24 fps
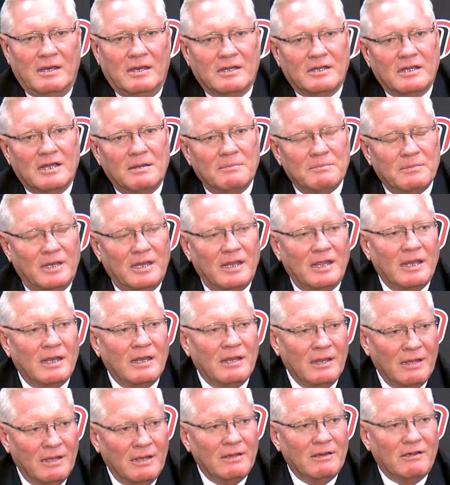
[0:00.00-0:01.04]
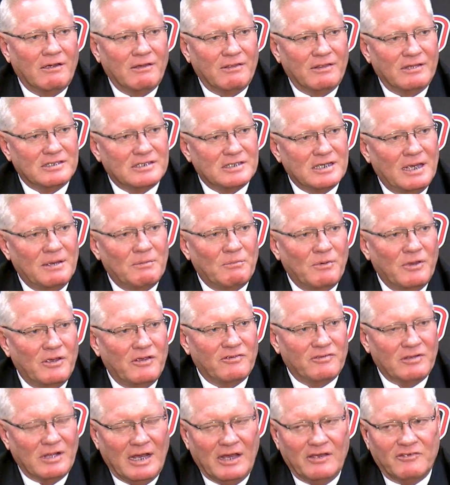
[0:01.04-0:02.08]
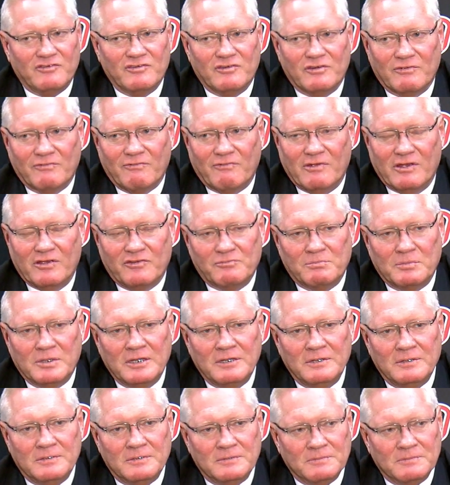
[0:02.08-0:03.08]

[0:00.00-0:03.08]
coming in are the same way as last year's freshmen.